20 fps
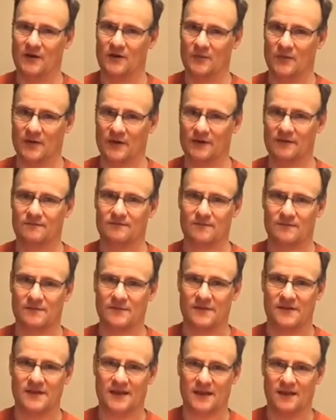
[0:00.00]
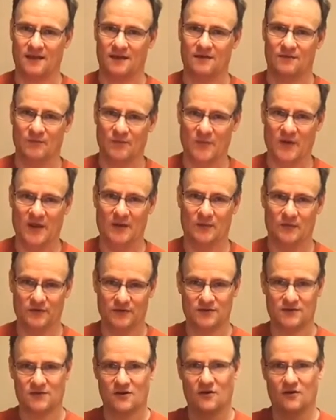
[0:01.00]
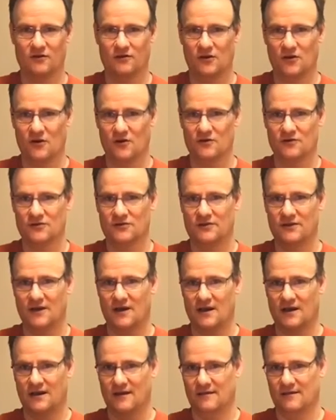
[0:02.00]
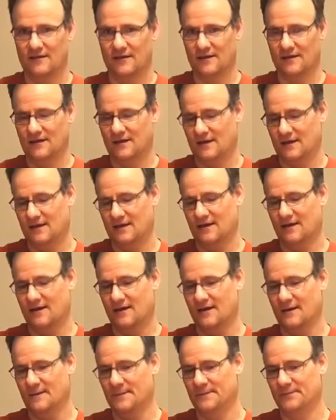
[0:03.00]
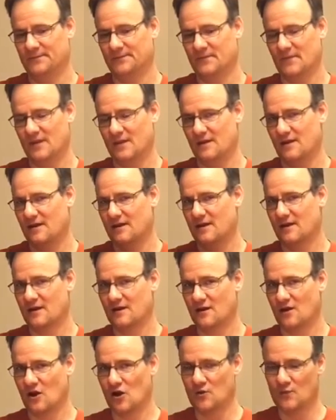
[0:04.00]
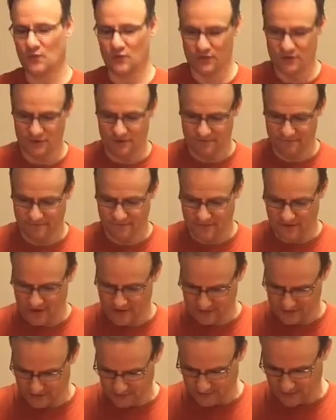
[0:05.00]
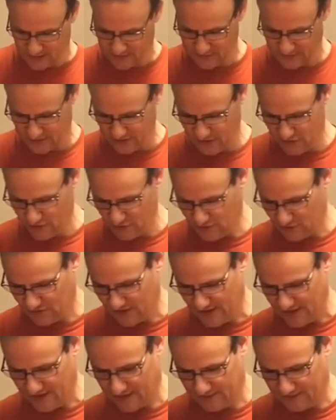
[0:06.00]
but thick paper. This is called cardstock, I think, and any kind of cardboard you can find. Sometimes I use, like,